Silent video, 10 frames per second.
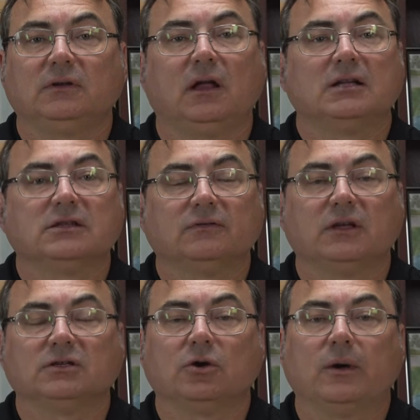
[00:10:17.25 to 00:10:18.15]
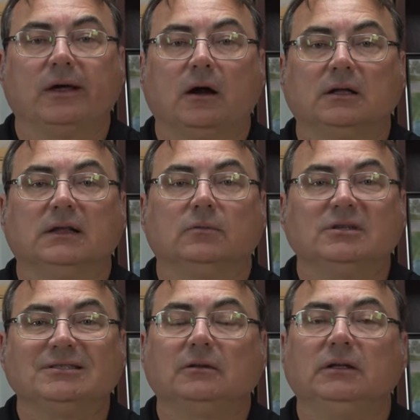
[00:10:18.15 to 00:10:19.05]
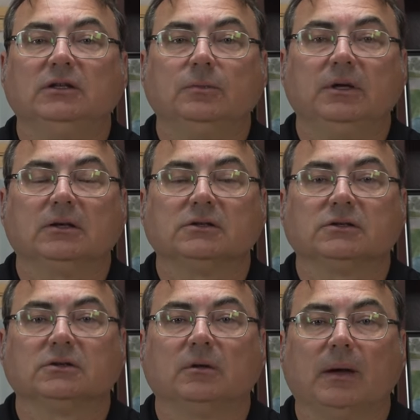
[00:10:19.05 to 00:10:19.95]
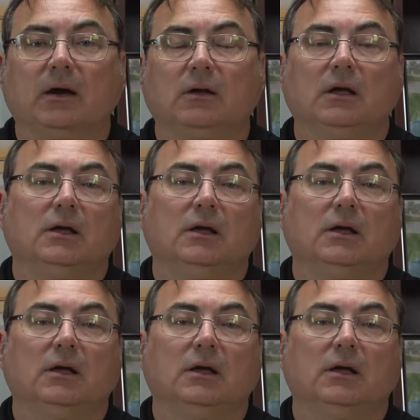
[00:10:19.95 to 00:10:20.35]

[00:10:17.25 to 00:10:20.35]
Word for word: Lots of things going on that we still need to be concerned about.